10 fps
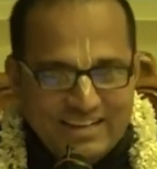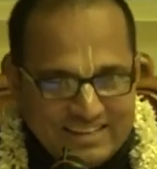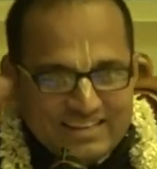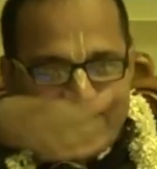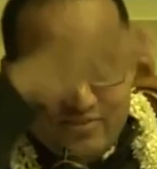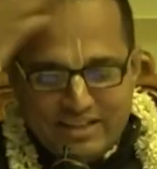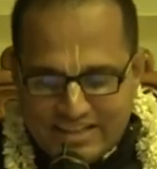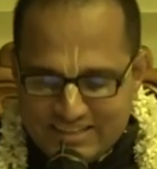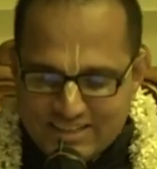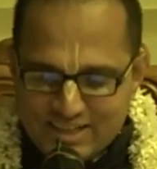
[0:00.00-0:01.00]
while turning, when
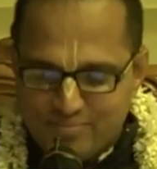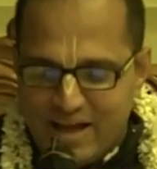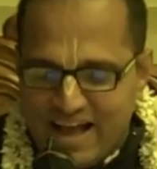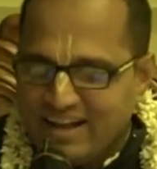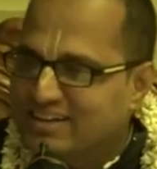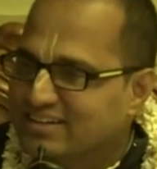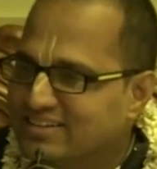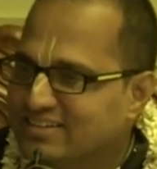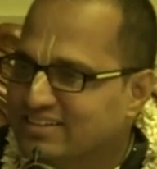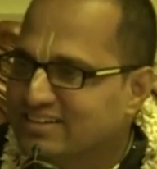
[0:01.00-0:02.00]
they turned back,
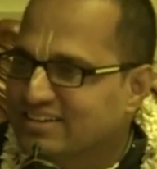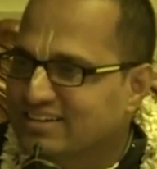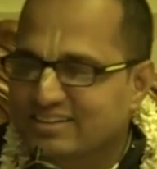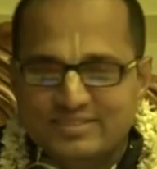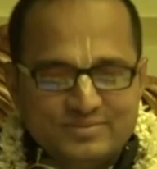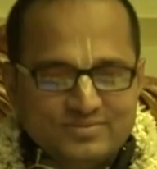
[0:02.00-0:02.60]
uh,